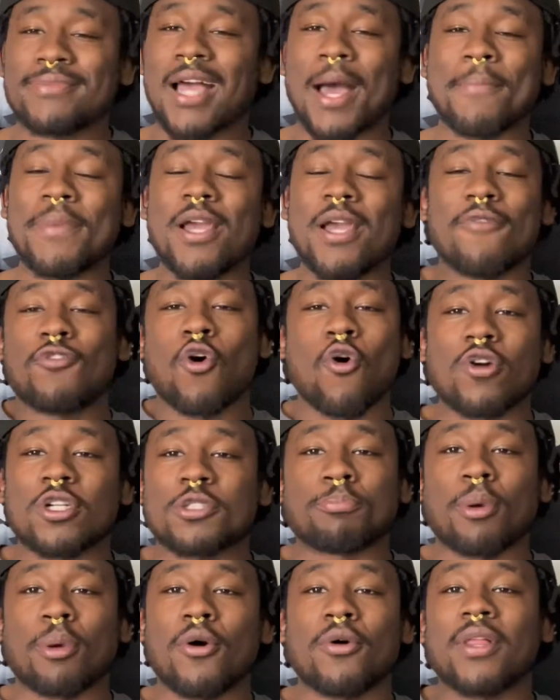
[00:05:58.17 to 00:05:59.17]
I mean, of course,
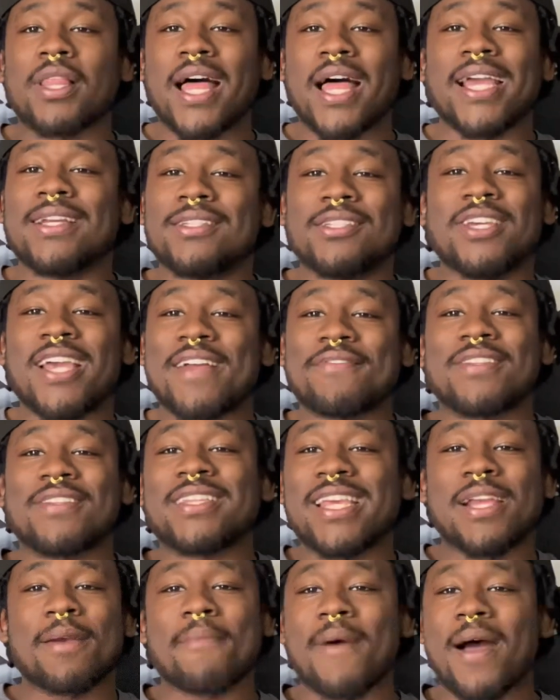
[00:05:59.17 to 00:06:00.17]
bro, like, you have to
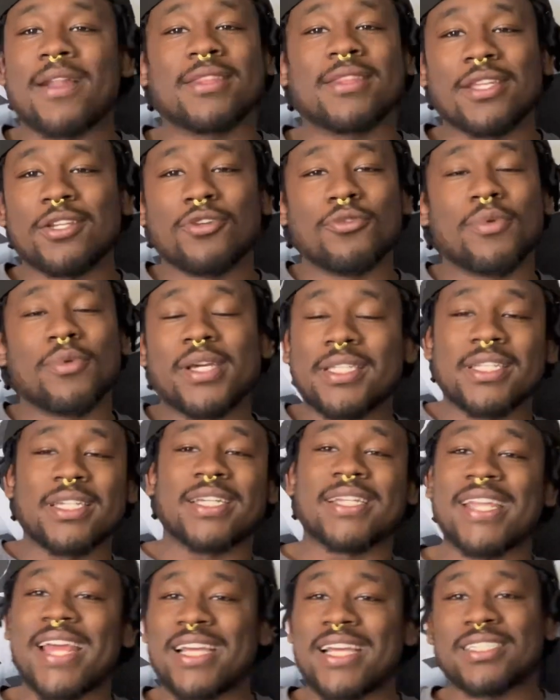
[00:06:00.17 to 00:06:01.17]
think about it. The New England
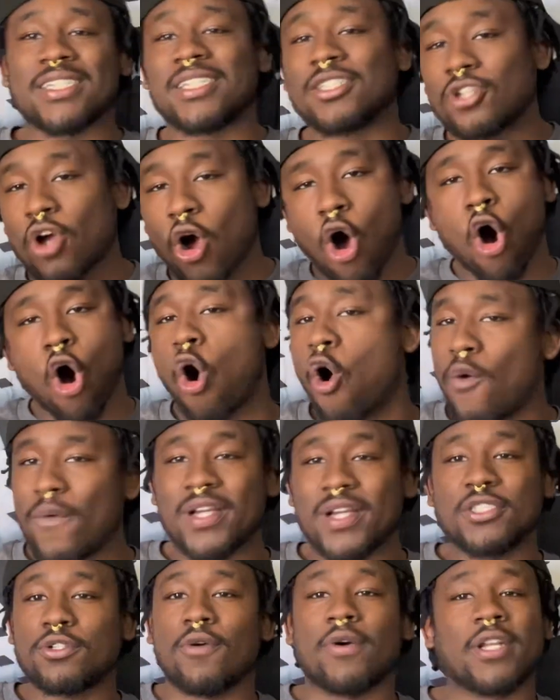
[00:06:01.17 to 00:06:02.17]
connection is
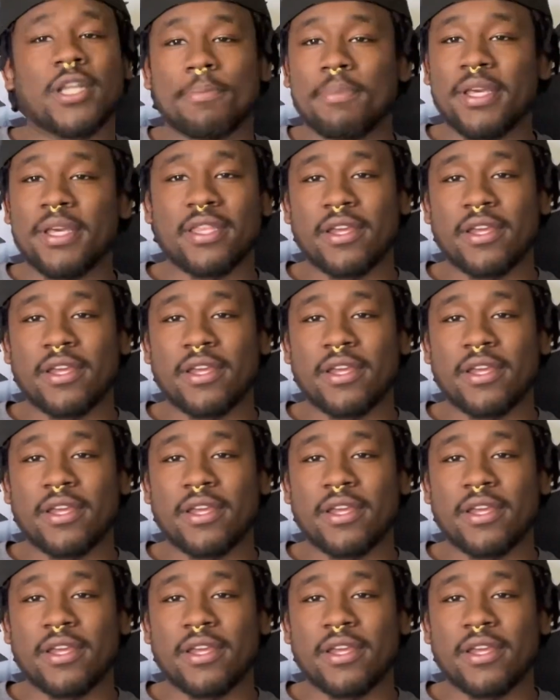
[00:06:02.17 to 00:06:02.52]
always going to be